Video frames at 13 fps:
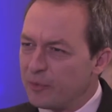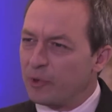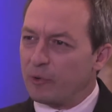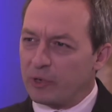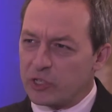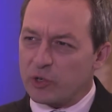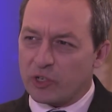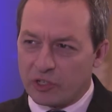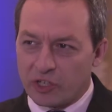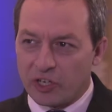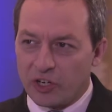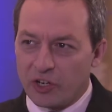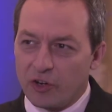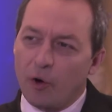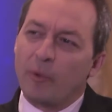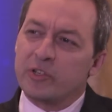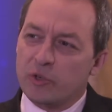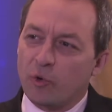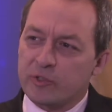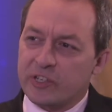Would you concur, or
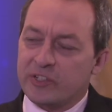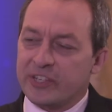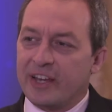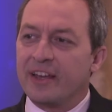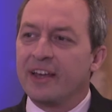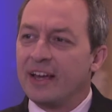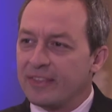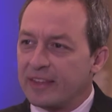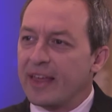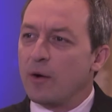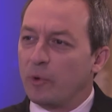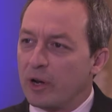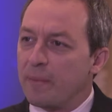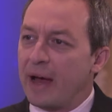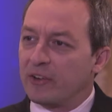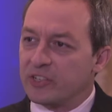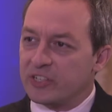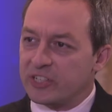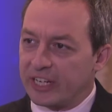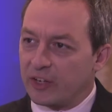would you also say that that would amount
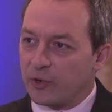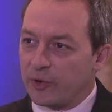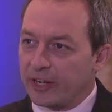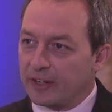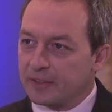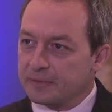to tinkering?